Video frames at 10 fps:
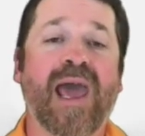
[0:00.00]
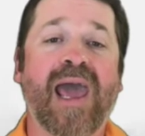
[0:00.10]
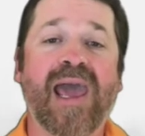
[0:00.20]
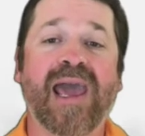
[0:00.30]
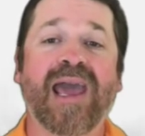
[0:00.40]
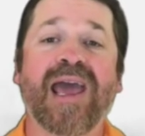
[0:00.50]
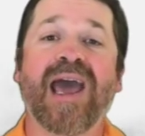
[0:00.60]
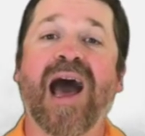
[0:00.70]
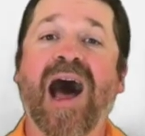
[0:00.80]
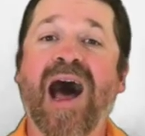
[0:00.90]
Hey,
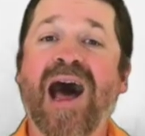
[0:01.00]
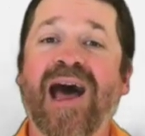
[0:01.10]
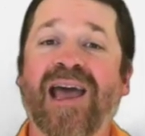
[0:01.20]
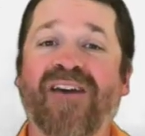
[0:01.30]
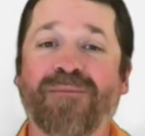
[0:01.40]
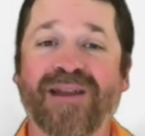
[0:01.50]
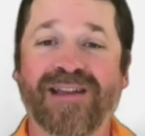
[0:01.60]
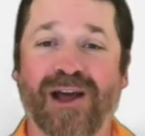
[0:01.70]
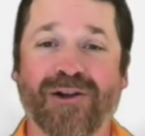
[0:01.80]
I have been to